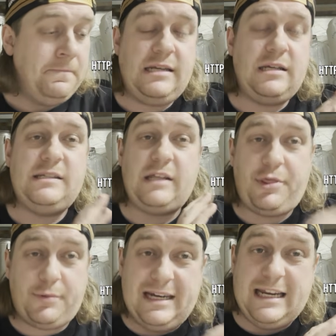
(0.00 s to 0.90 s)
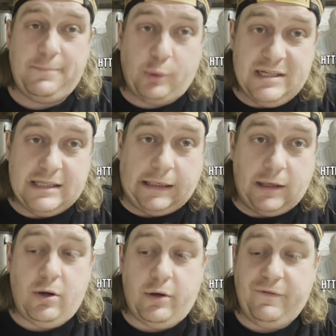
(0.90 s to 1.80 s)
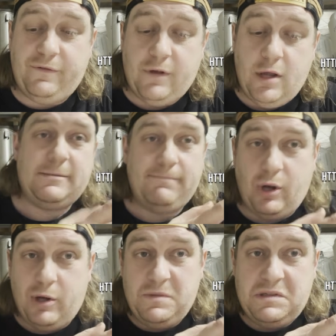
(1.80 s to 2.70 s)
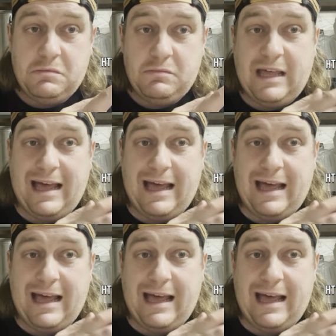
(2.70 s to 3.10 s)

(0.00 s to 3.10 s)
He does 3D printing of bits and bobs